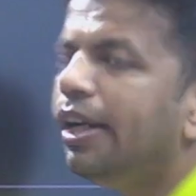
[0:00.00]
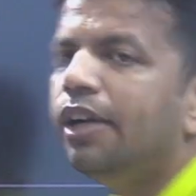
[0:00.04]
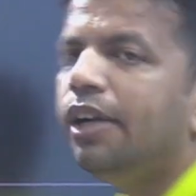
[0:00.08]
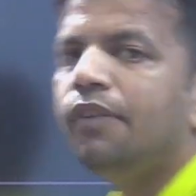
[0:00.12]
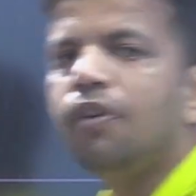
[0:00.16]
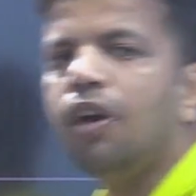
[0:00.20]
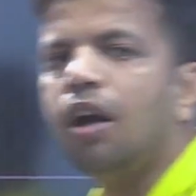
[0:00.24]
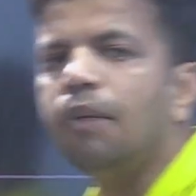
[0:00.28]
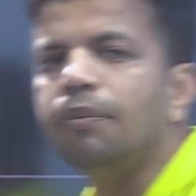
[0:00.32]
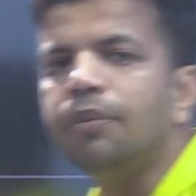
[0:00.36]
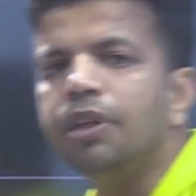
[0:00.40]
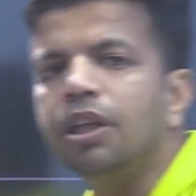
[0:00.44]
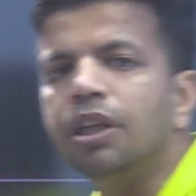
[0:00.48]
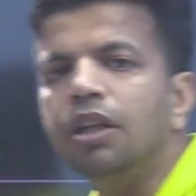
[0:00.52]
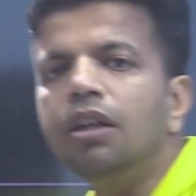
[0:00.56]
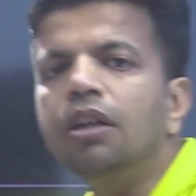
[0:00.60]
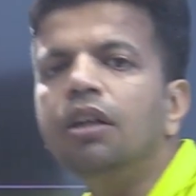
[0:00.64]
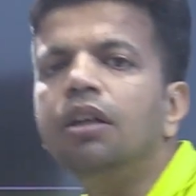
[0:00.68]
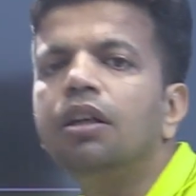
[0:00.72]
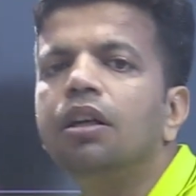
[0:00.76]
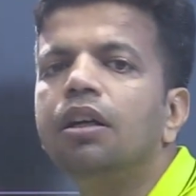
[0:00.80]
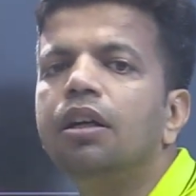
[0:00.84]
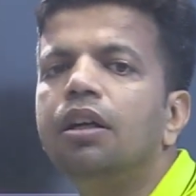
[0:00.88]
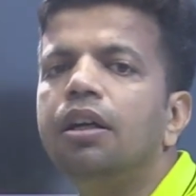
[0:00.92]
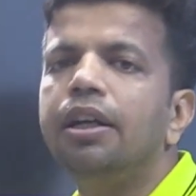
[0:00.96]
from
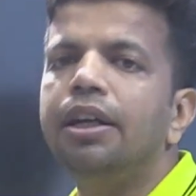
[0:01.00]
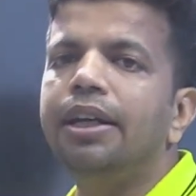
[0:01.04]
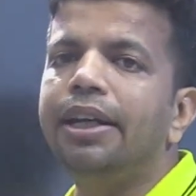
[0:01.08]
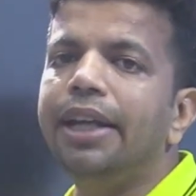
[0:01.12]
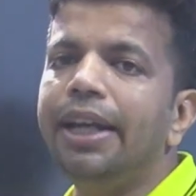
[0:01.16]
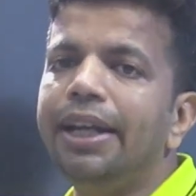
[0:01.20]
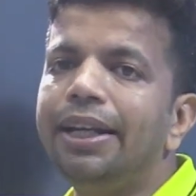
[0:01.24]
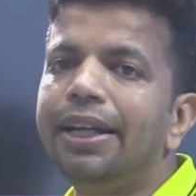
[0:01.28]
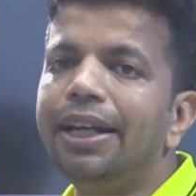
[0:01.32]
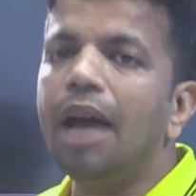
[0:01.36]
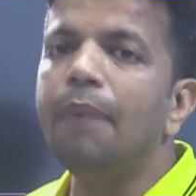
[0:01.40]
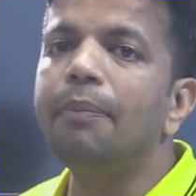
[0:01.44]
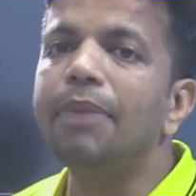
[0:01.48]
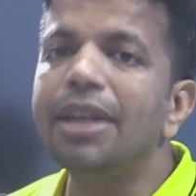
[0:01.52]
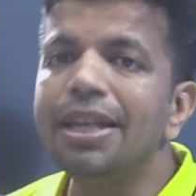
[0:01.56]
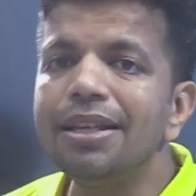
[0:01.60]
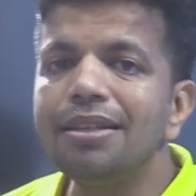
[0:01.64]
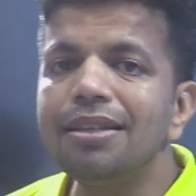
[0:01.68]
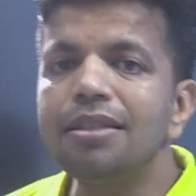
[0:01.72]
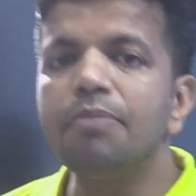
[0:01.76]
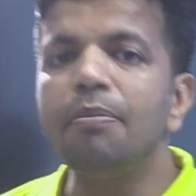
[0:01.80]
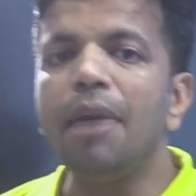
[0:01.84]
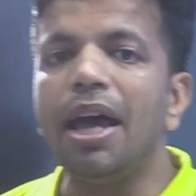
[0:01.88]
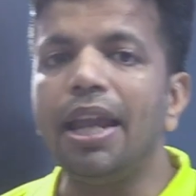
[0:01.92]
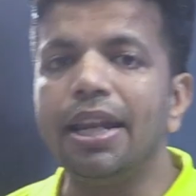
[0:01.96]
the
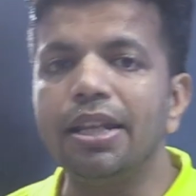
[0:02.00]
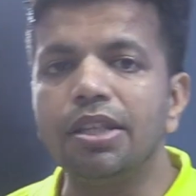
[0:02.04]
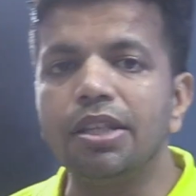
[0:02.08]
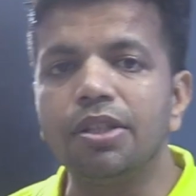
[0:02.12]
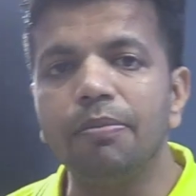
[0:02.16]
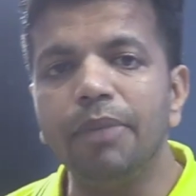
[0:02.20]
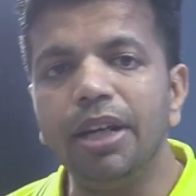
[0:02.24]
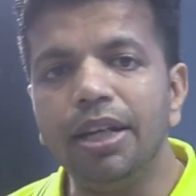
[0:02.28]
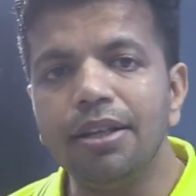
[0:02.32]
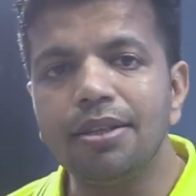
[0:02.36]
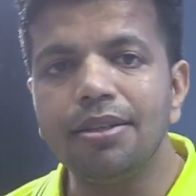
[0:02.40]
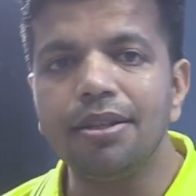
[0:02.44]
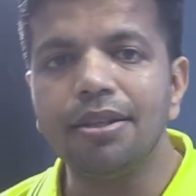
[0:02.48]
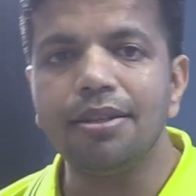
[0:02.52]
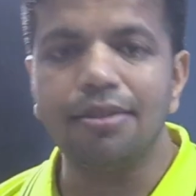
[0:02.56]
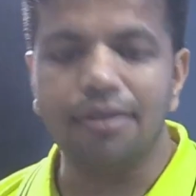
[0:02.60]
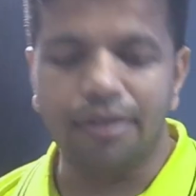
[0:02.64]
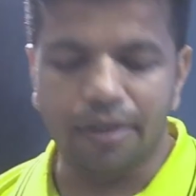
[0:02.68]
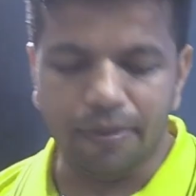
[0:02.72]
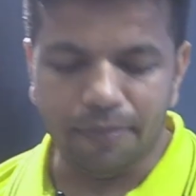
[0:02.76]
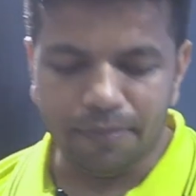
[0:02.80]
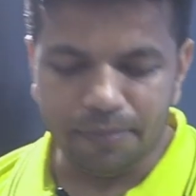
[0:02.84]
database management system.